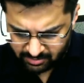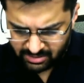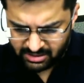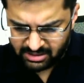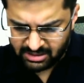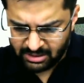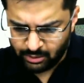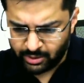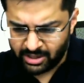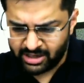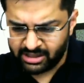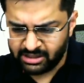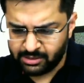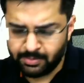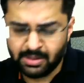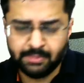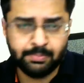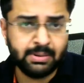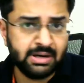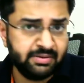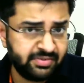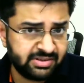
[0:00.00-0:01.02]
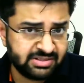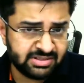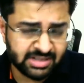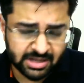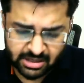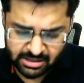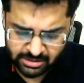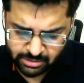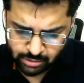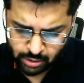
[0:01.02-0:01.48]
looking at the paper, if it's
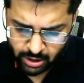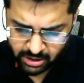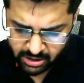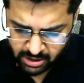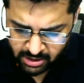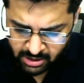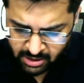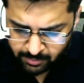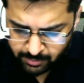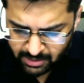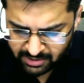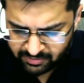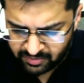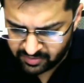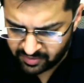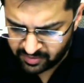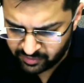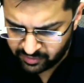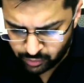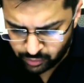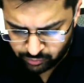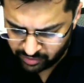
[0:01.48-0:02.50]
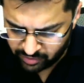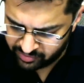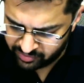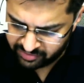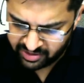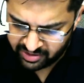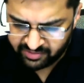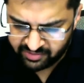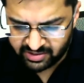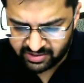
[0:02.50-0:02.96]
single slot between 50 to
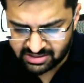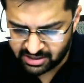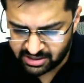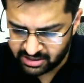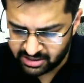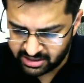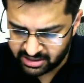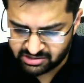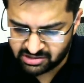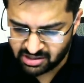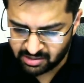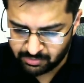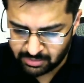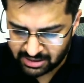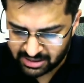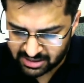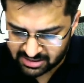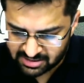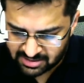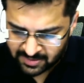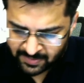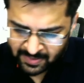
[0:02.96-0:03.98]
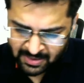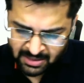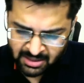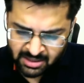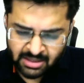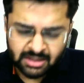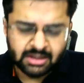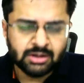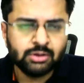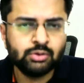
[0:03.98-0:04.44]
55 is a reasonable guess.
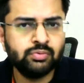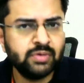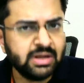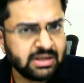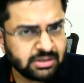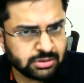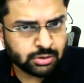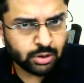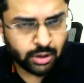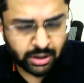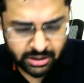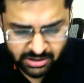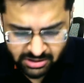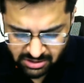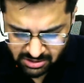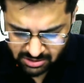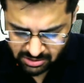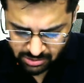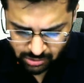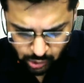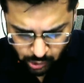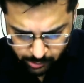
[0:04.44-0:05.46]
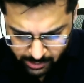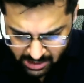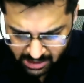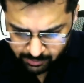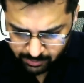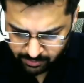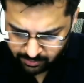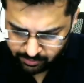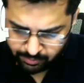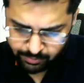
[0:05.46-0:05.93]
12 slots so many
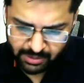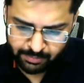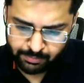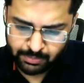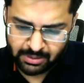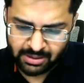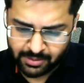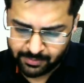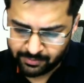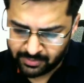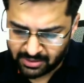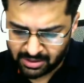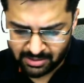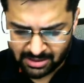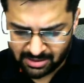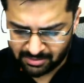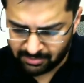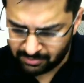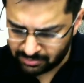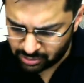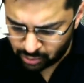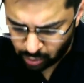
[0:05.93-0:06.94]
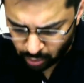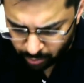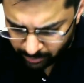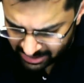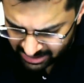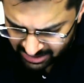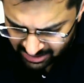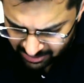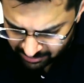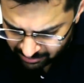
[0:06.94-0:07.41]
people and so
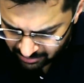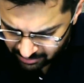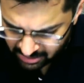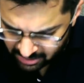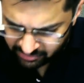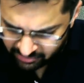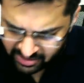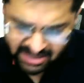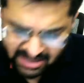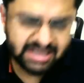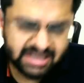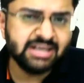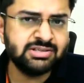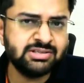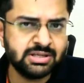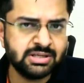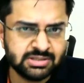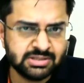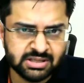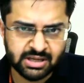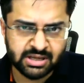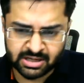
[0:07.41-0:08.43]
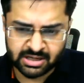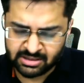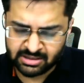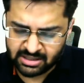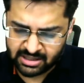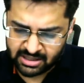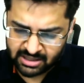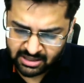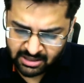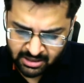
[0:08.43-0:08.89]
many variations here and
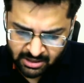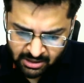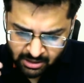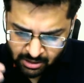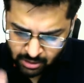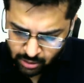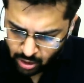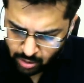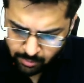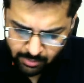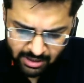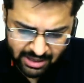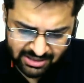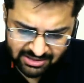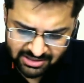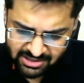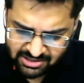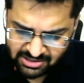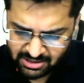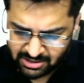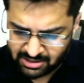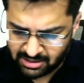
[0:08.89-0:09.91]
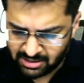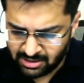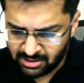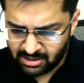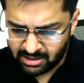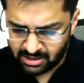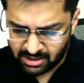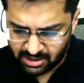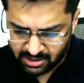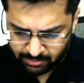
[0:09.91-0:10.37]
there normalization
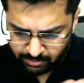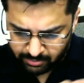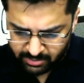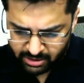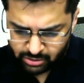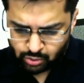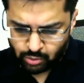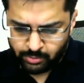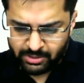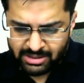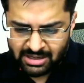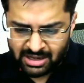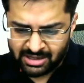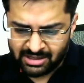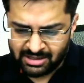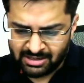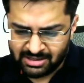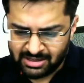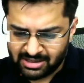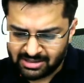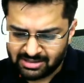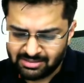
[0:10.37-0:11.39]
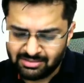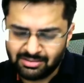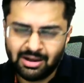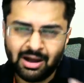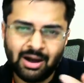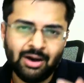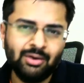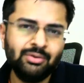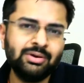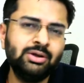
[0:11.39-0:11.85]
uh, is to be done in that
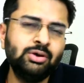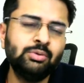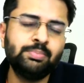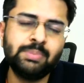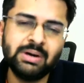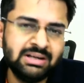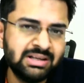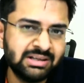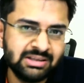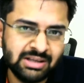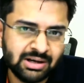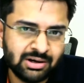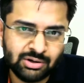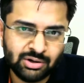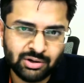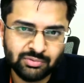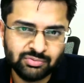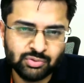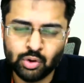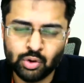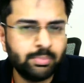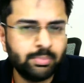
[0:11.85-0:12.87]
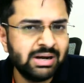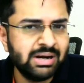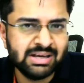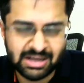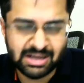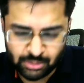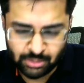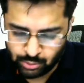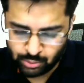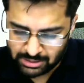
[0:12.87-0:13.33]
how can you predict the cutoffs nobody
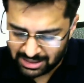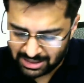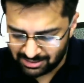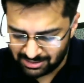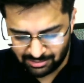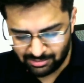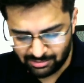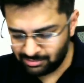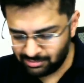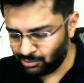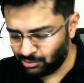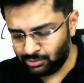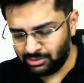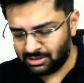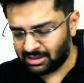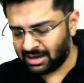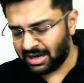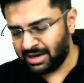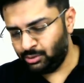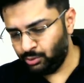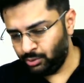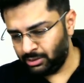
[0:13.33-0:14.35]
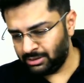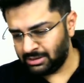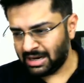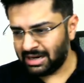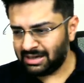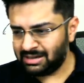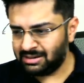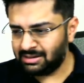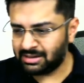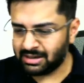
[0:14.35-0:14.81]
can do that don't try doing
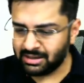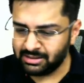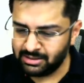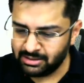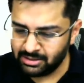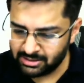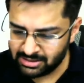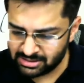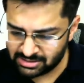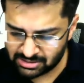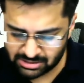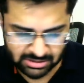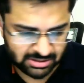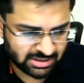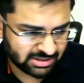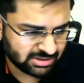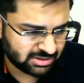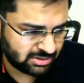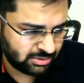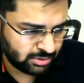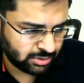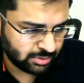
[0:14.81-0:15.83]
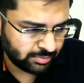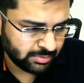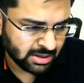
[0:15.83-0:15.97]
that rather than just just you know